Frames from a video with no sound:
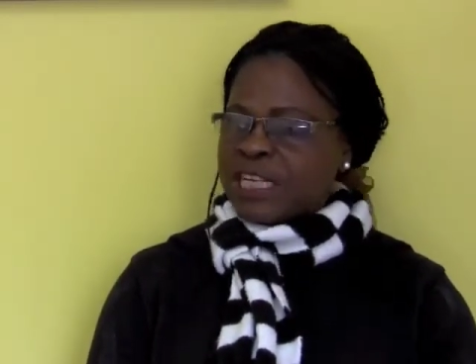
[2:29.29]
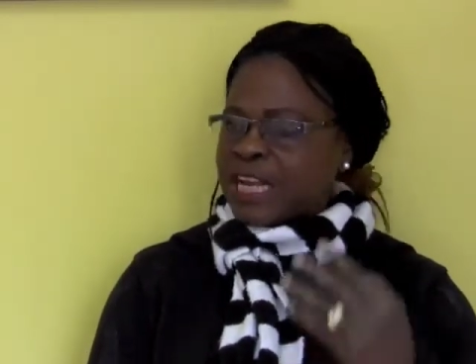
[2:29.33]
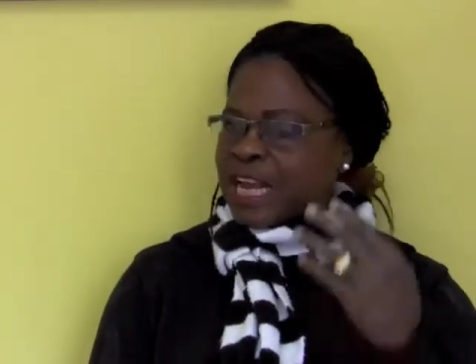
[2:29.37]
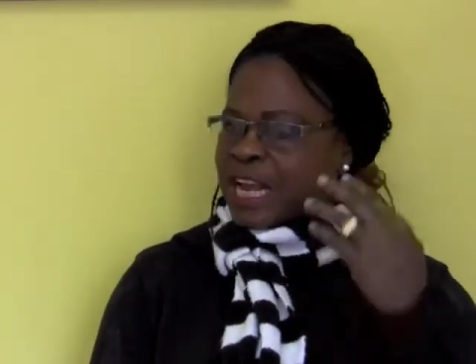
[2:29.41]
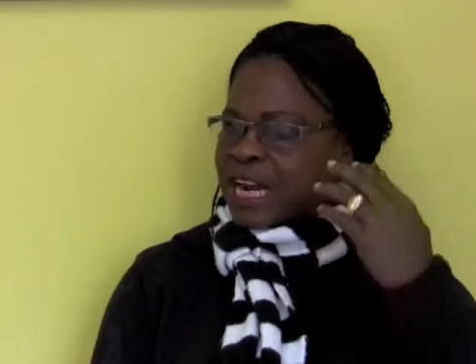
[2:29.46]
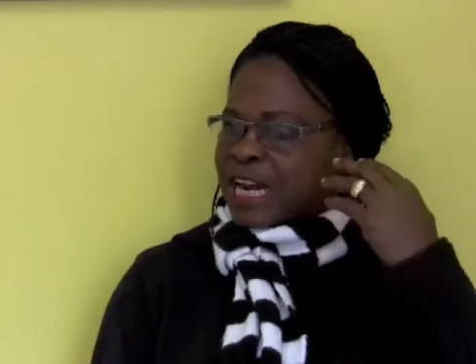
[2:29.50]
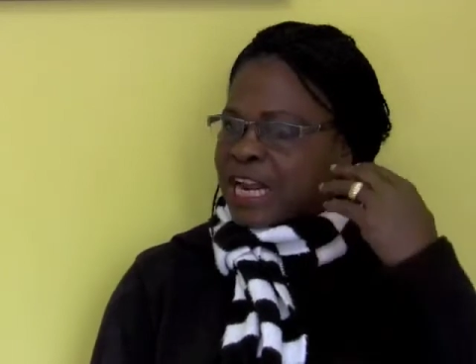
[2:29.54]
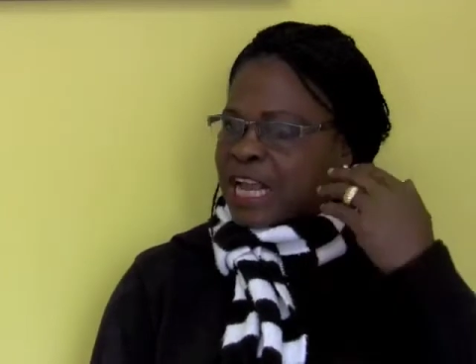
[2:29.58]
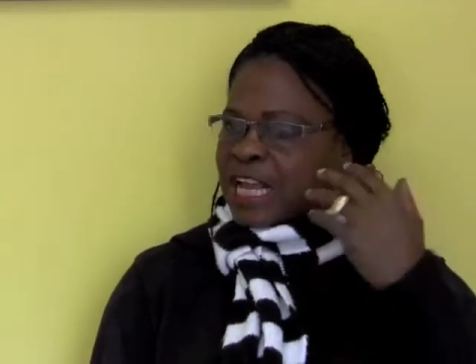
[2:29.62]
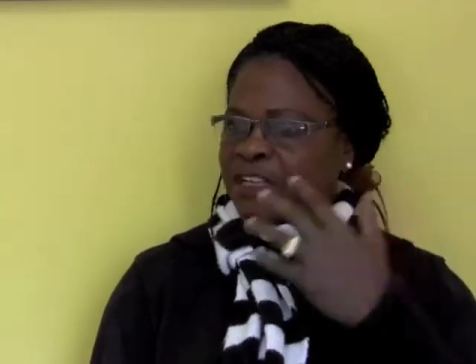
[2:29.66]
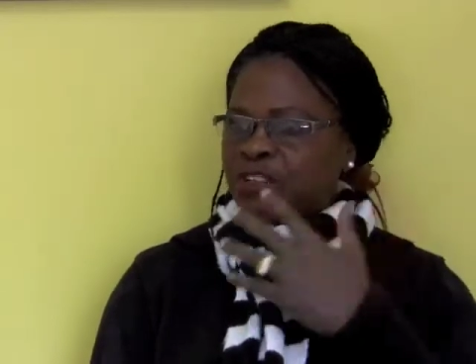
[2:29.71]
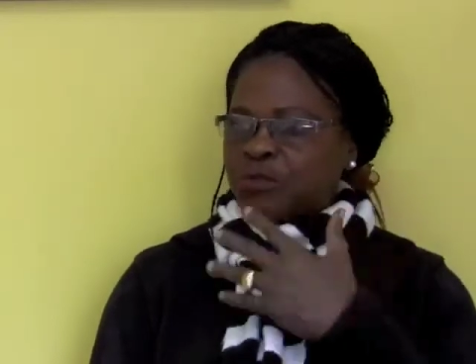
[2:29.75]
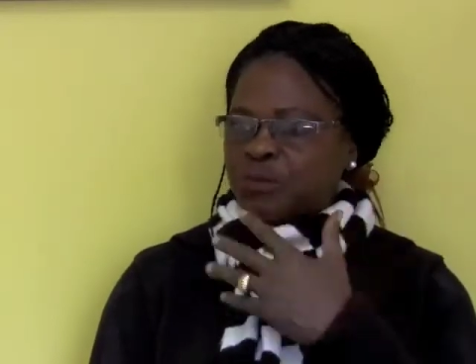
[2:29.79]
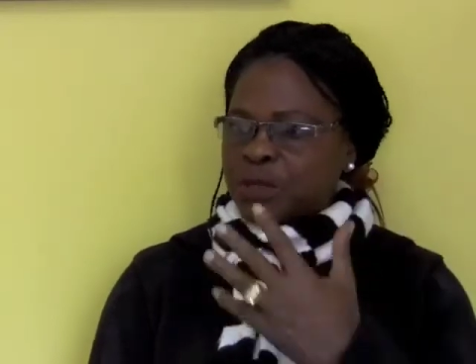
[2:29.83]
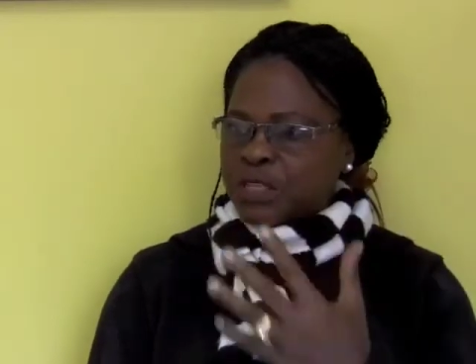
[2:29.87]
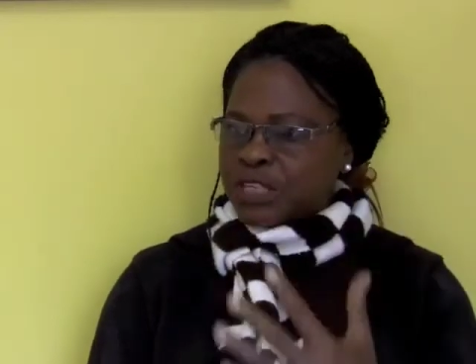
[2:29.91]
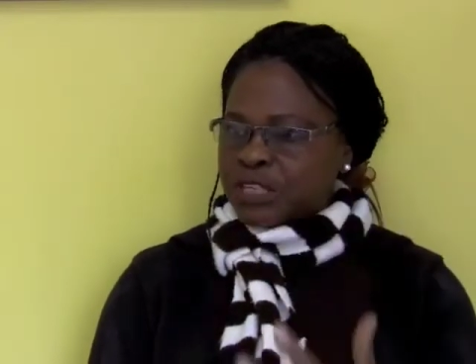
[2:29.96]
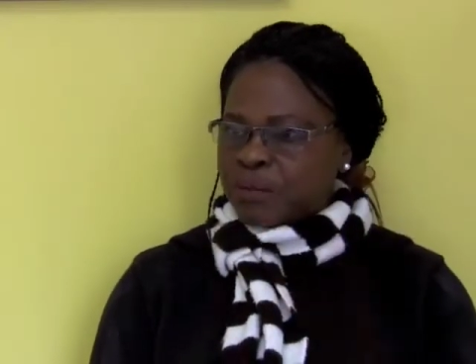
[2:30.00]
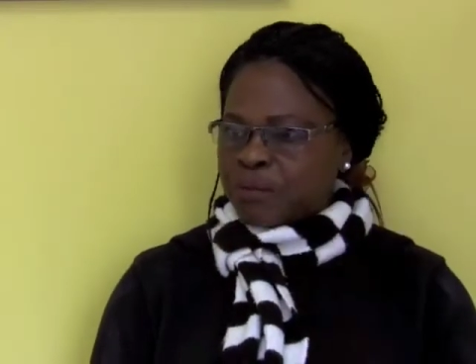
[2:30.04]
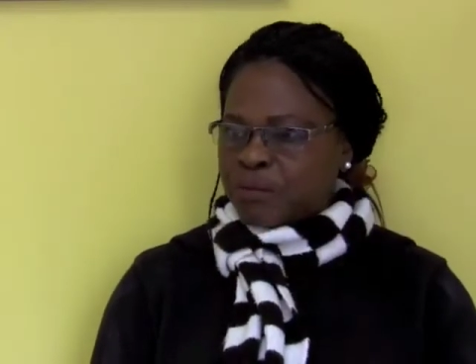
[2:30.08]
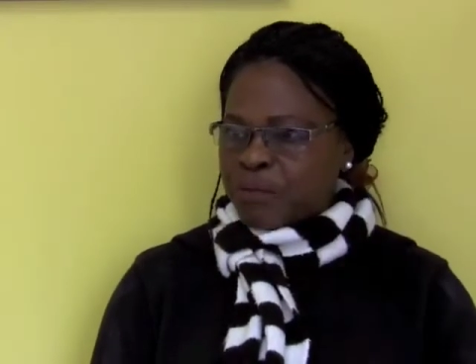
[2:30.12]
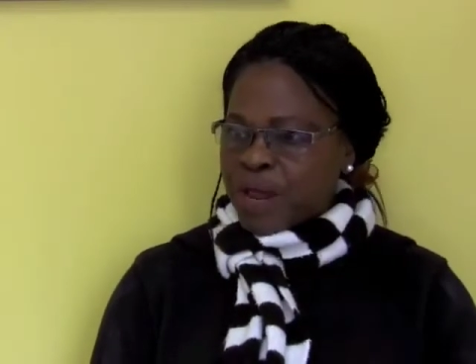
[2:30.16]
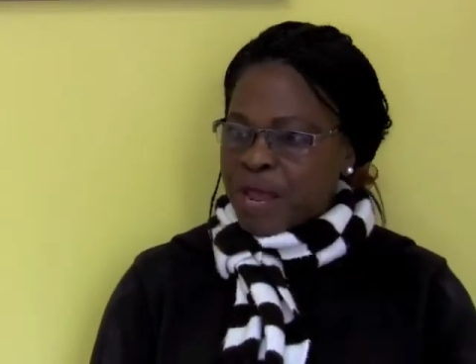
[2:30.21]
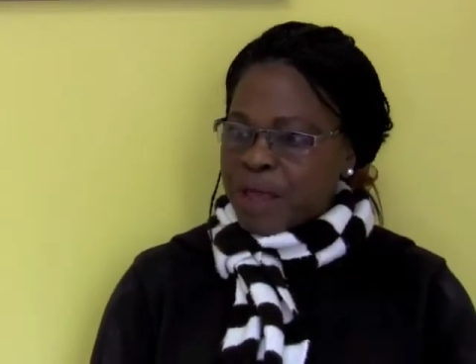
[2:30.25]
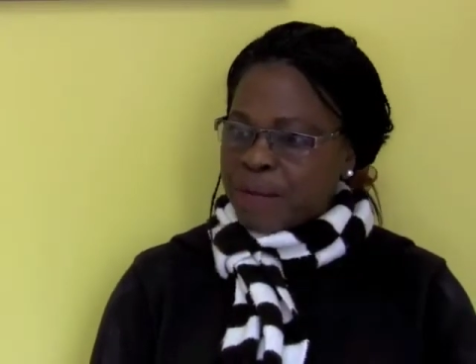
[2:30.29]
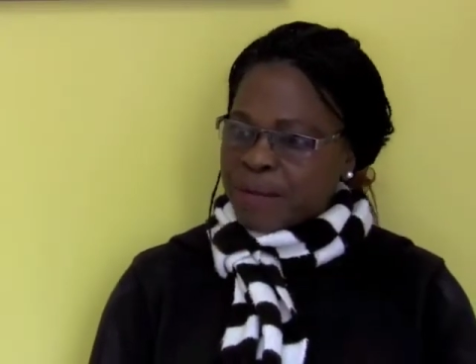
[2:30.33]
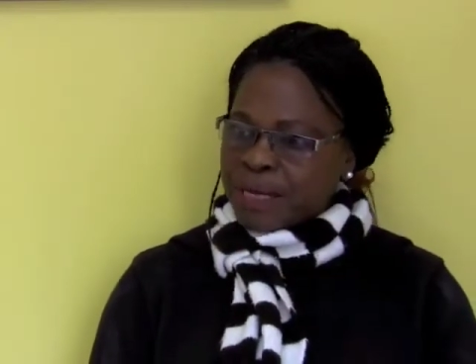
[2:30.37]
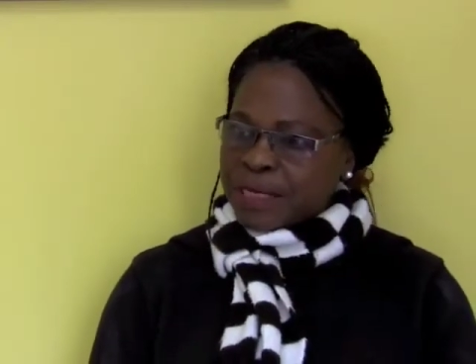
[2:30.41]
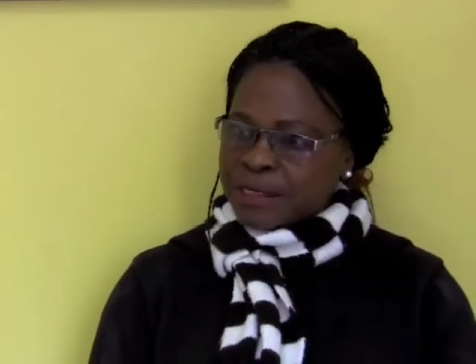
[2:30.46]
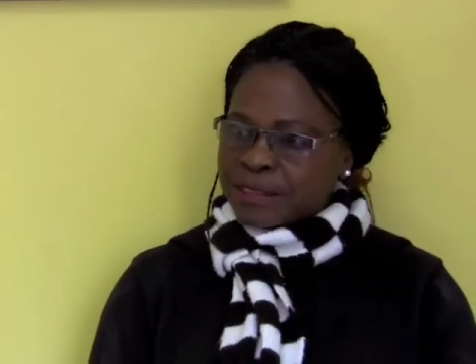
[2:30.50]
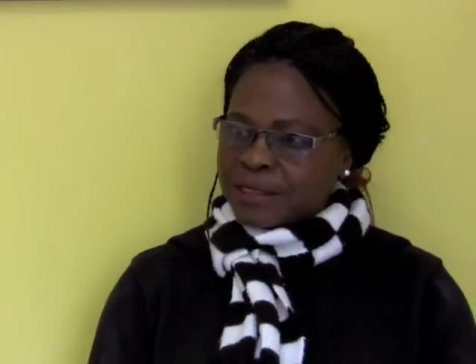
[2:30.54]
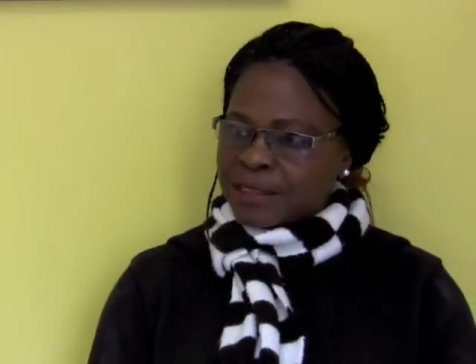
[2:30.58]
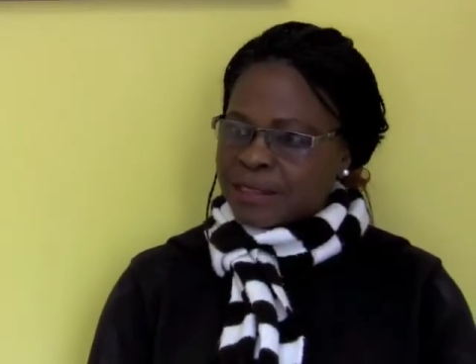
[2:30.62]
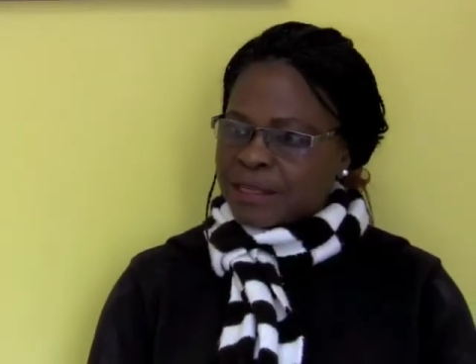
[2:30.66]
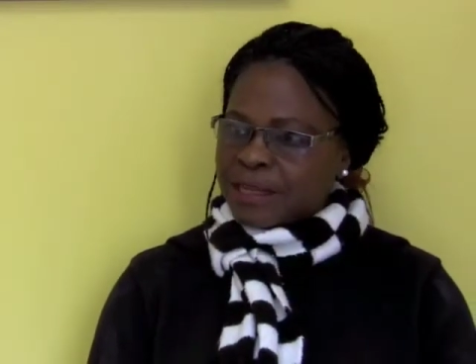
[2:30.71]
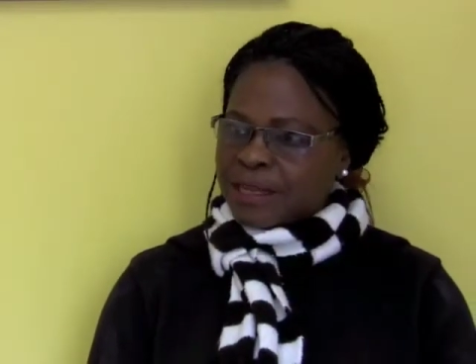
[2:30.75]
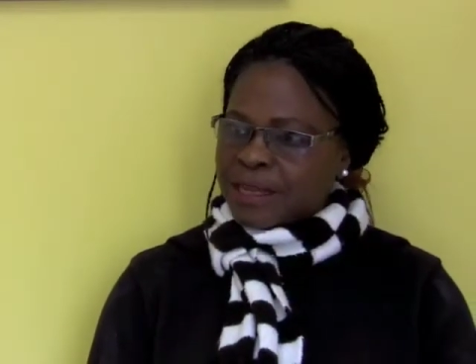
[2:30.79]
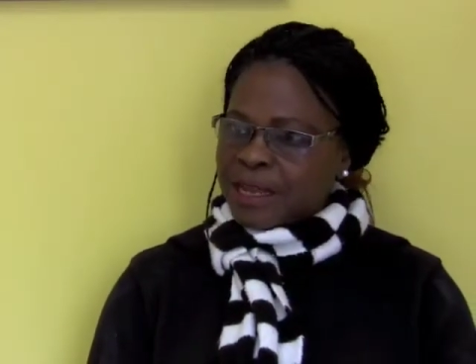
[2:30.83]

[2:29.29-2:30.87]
hearing and speech impairment